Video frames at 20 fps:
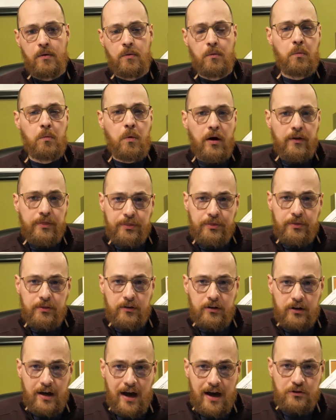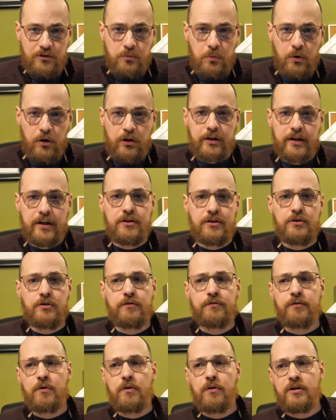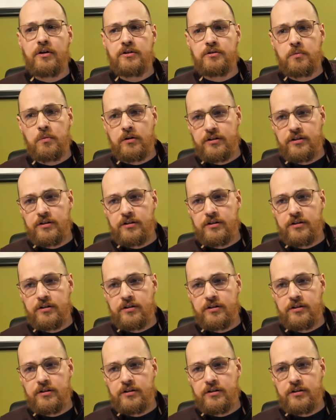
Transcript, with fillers: what God's word can do for us,